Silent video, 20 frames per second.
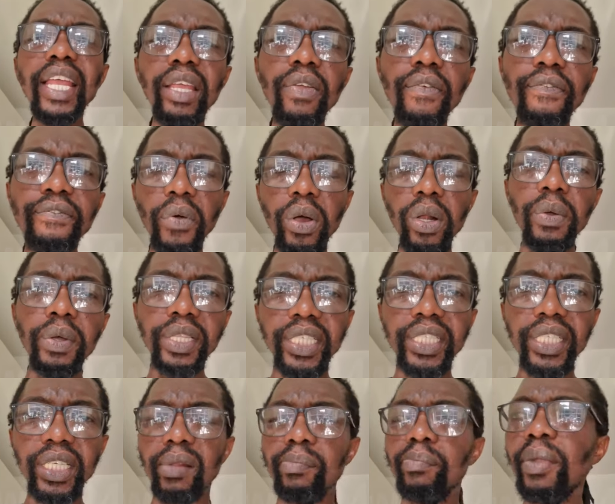are you following
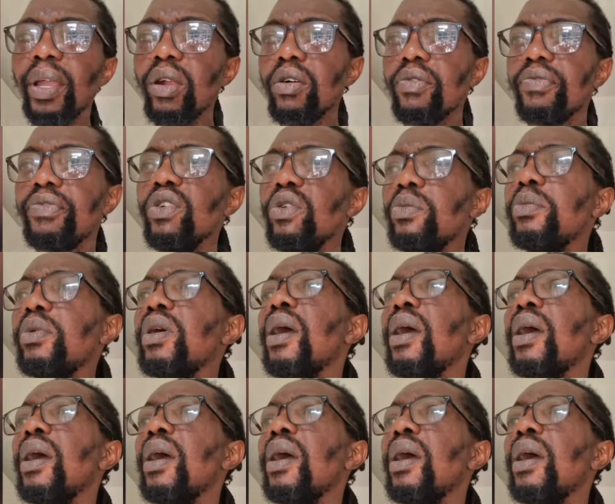this? The men of you,